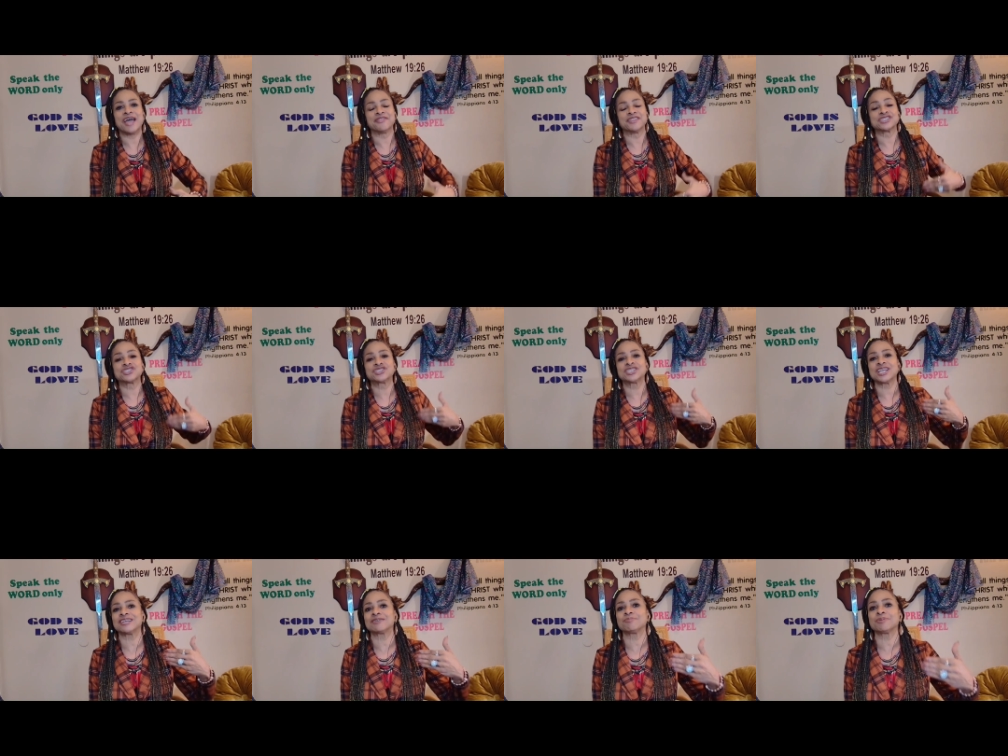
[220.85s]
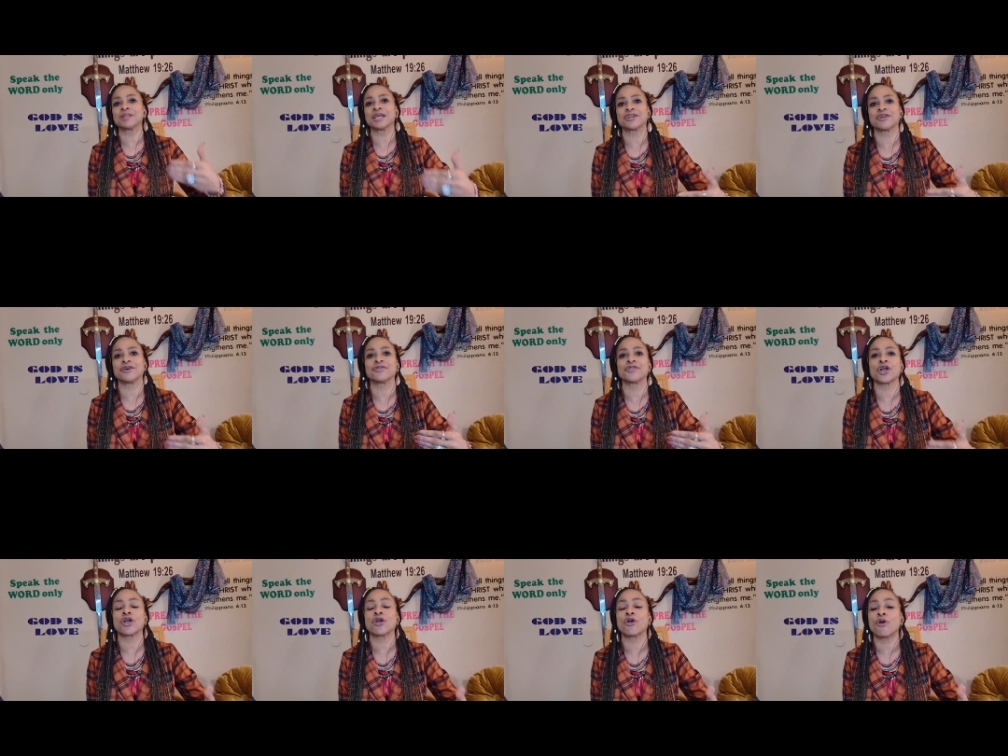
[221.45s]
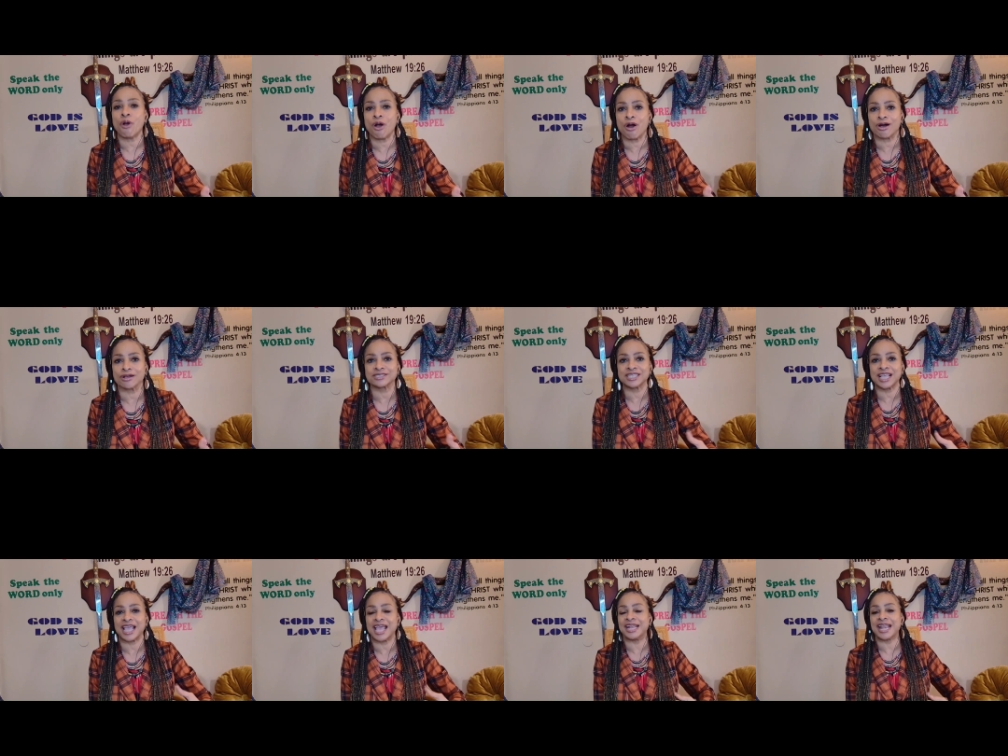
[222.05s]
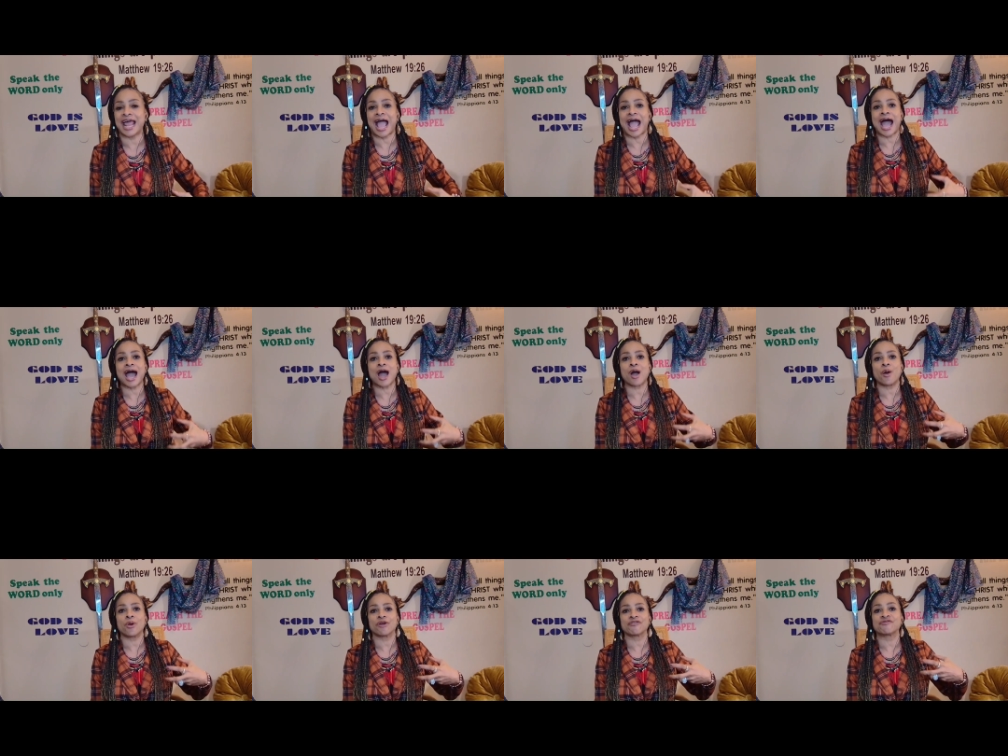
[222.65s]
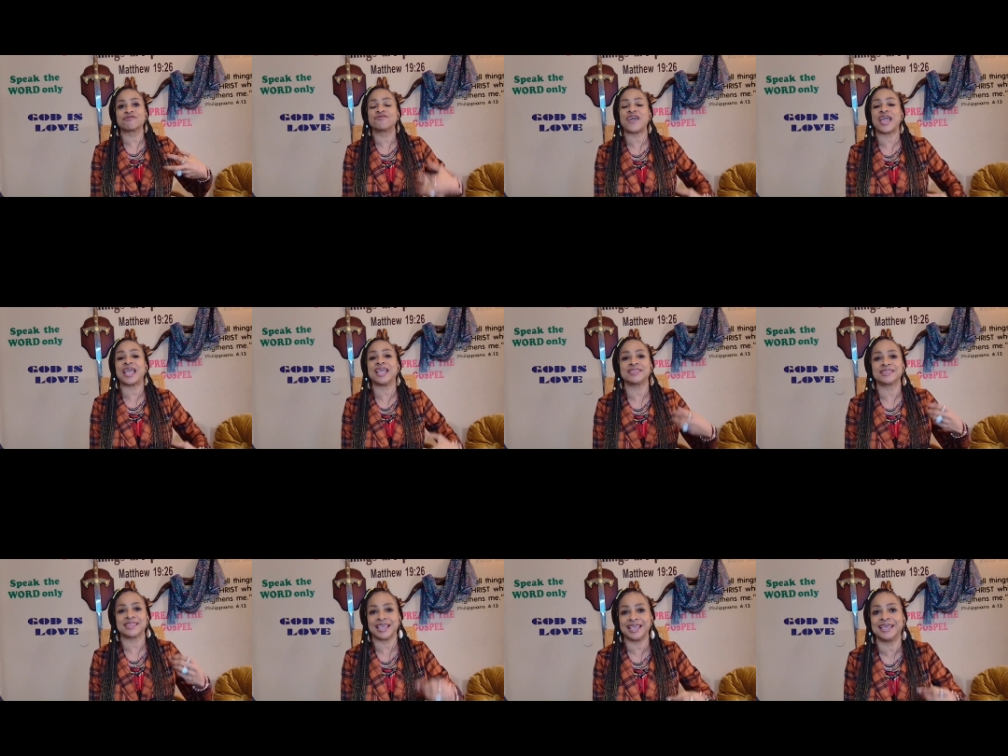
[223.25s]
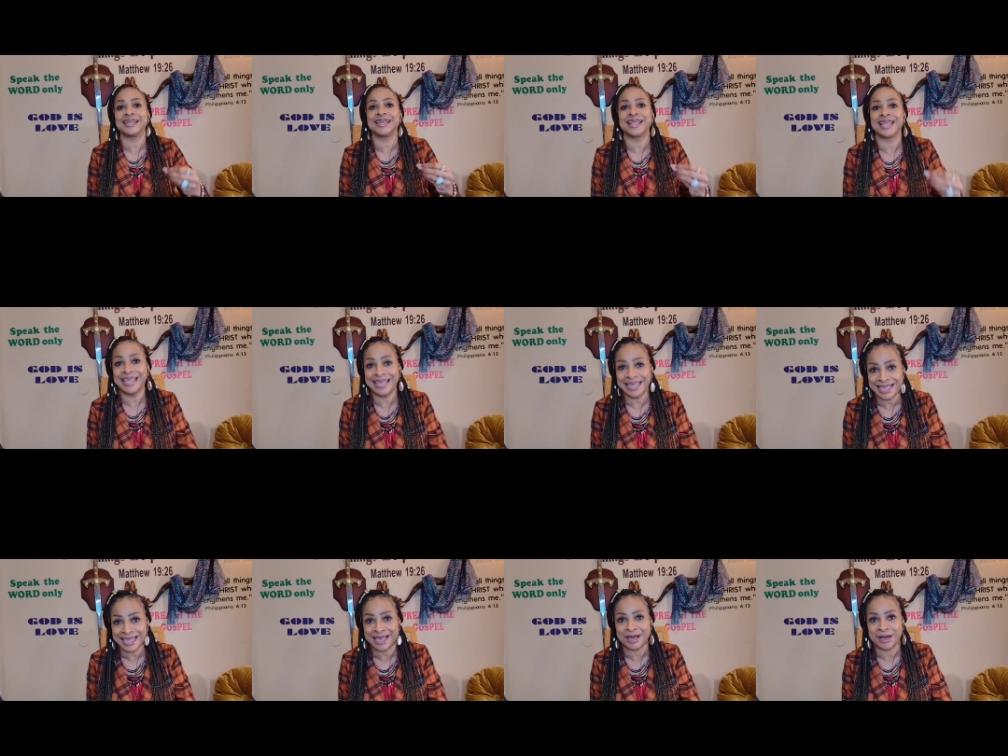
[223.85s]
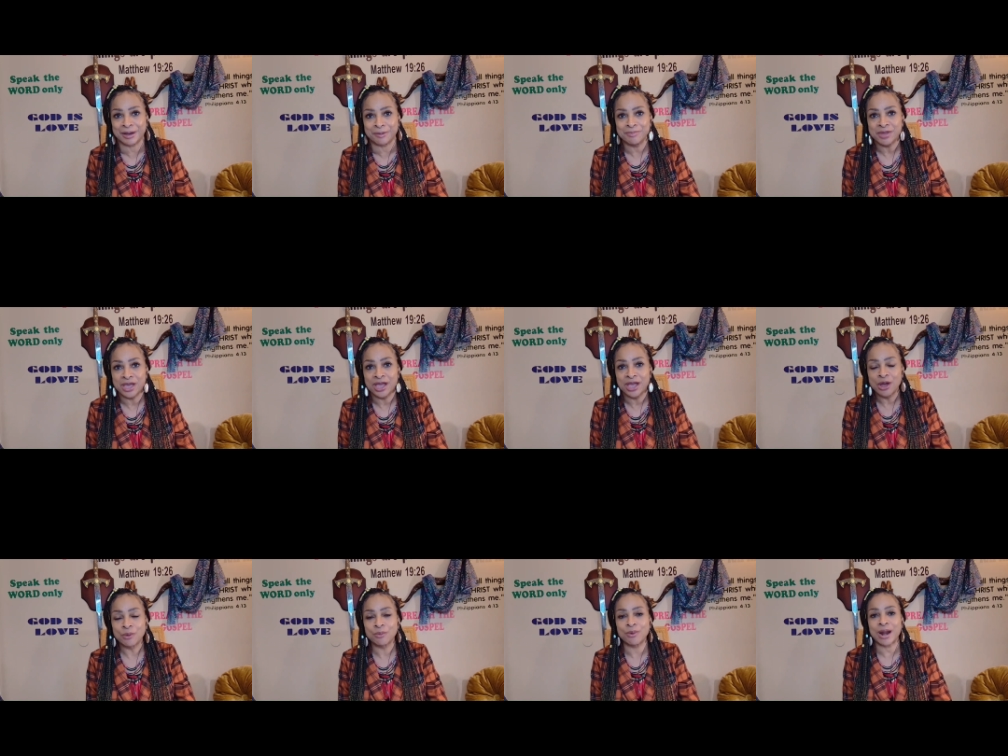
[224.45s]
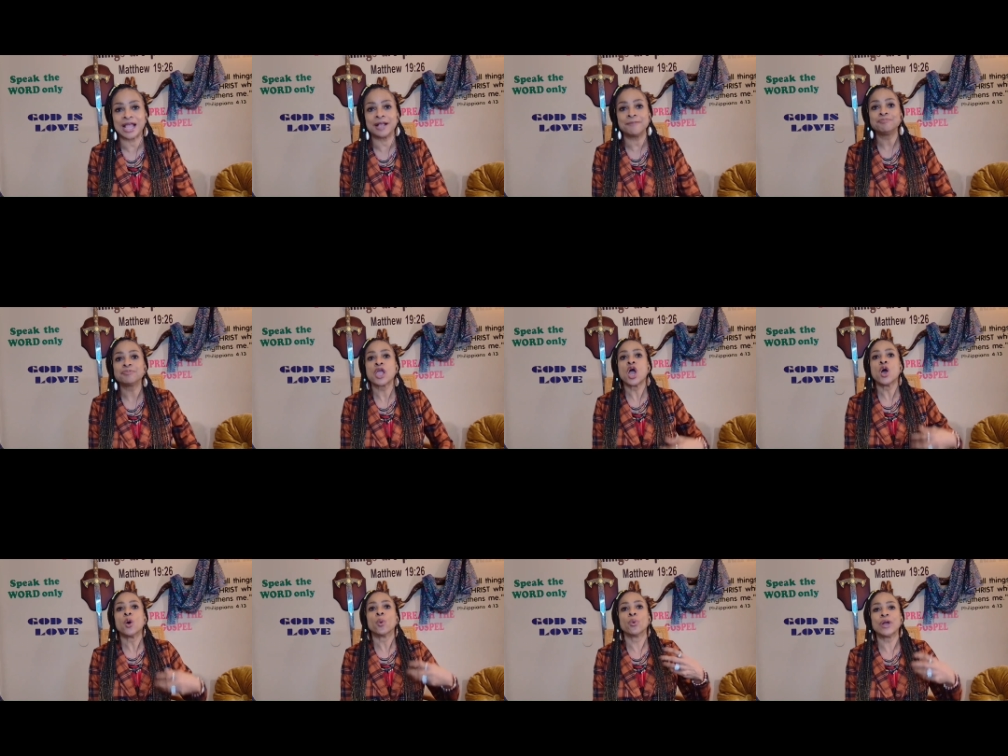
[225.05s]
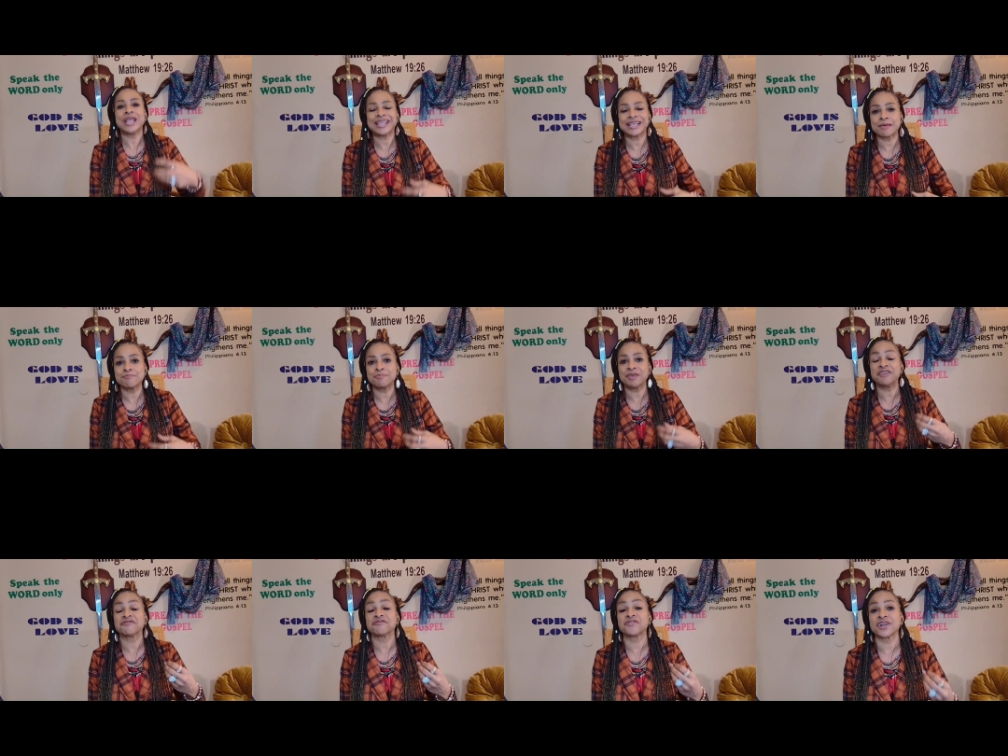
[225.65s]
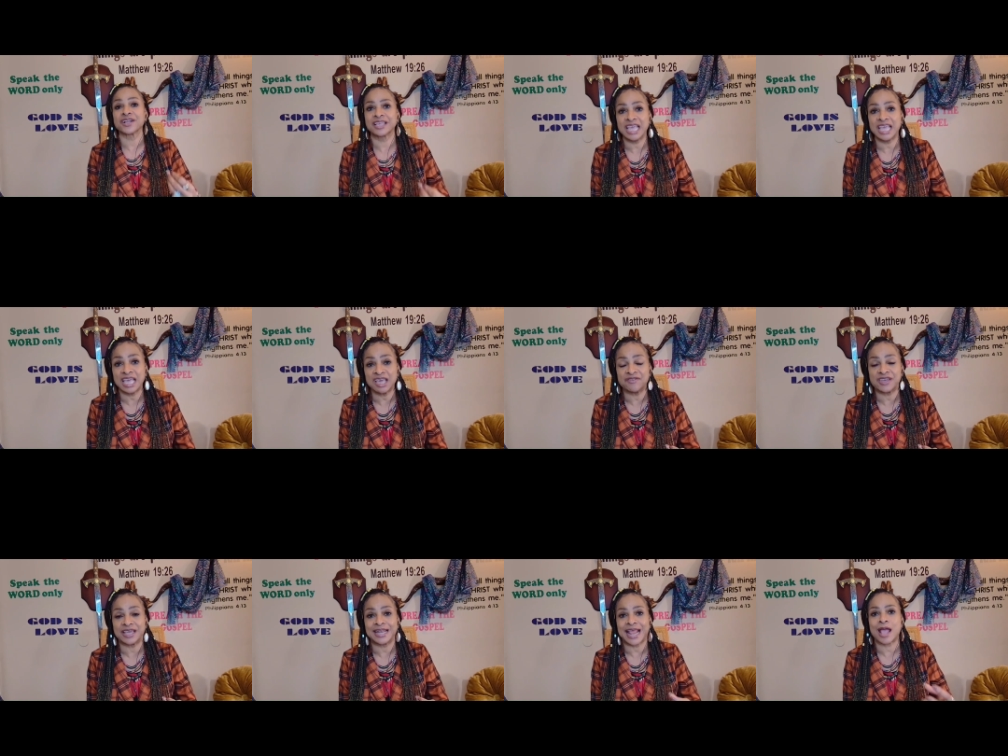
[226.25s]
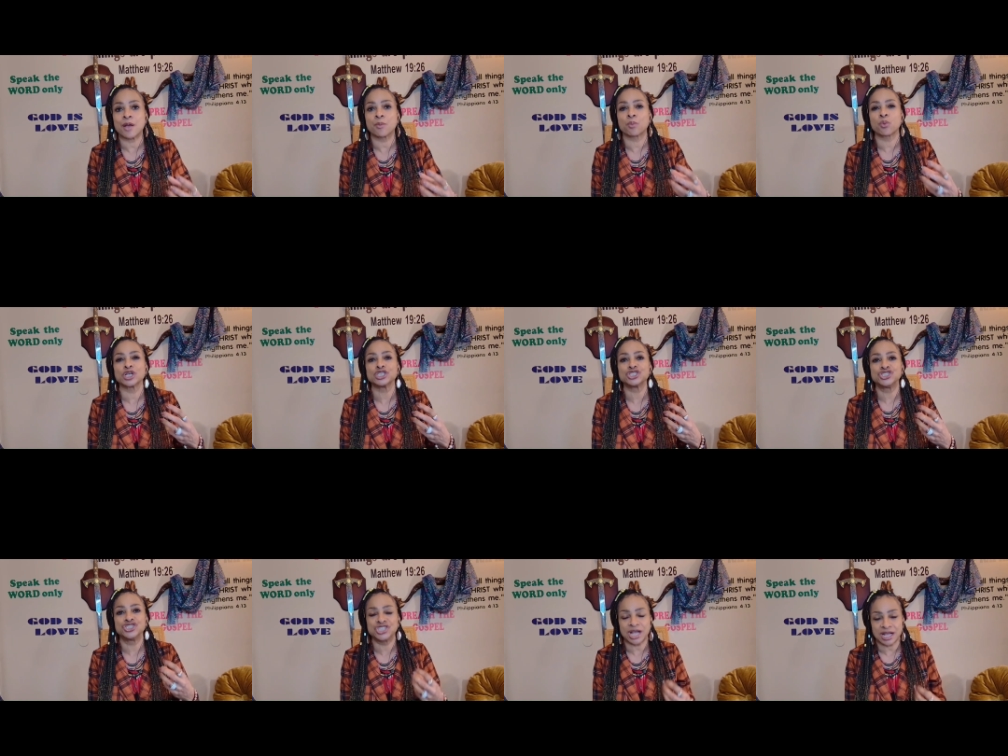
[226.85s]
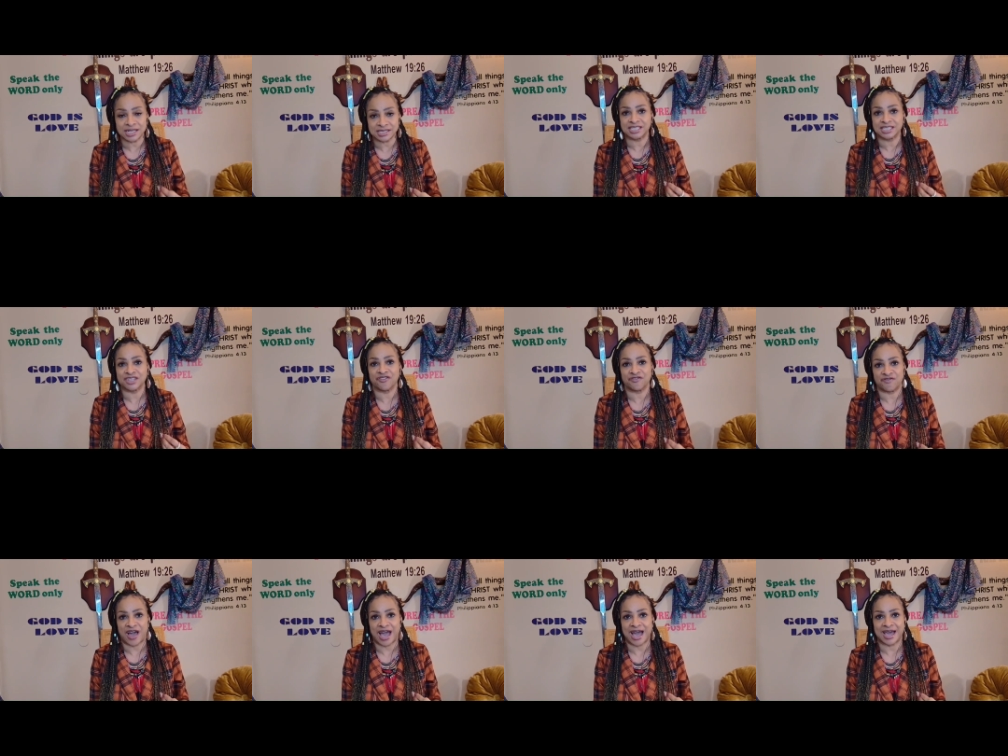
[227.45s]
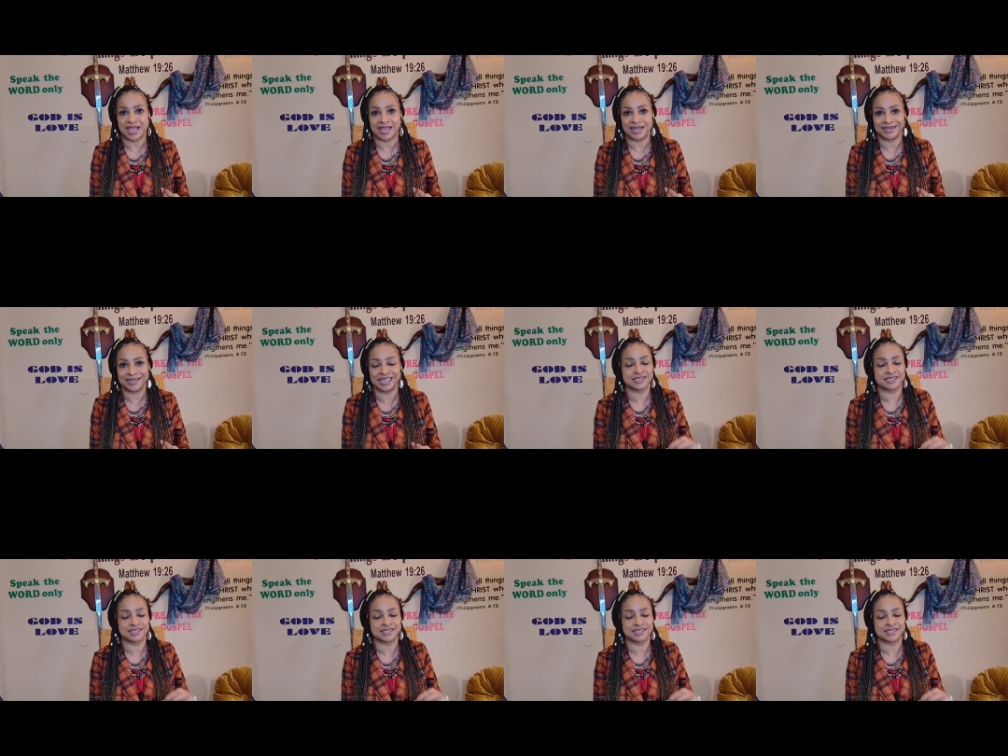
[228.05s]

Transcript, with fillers: and the shed blood on the cross and our faith in him, right, we can be forgiven and we're justified.